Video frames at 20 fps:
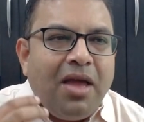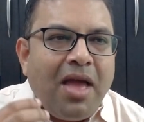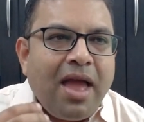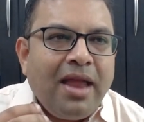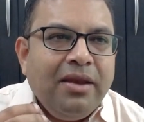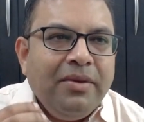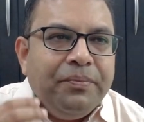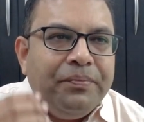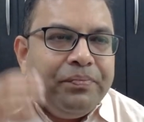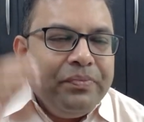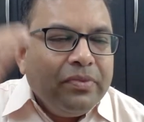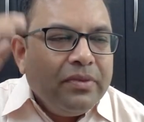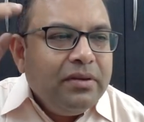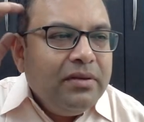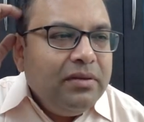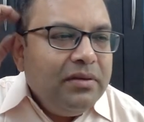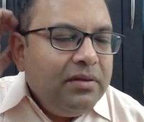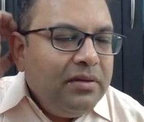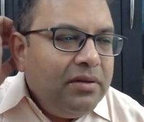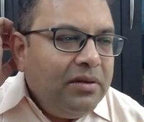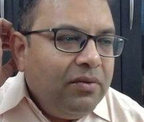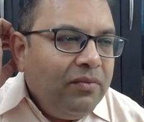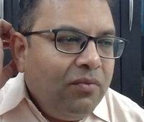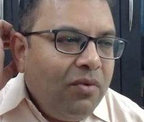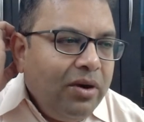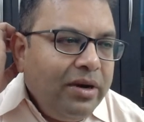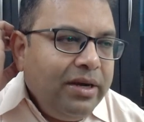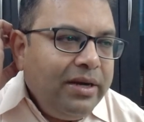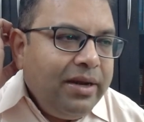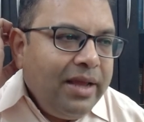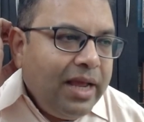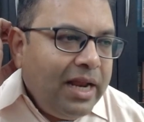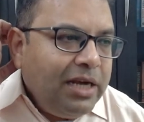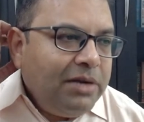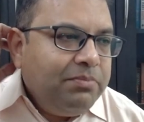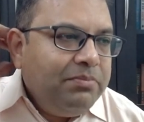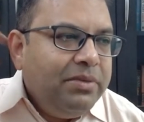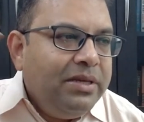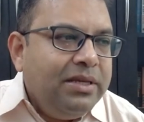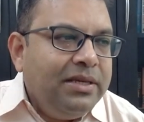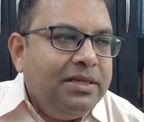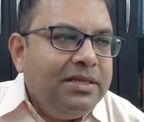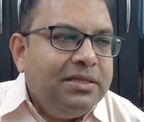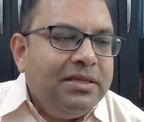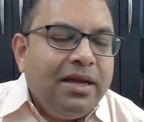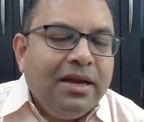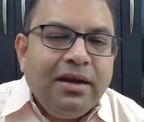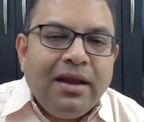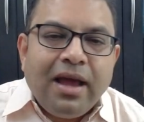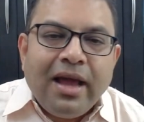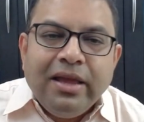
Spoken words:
And what it helped me is that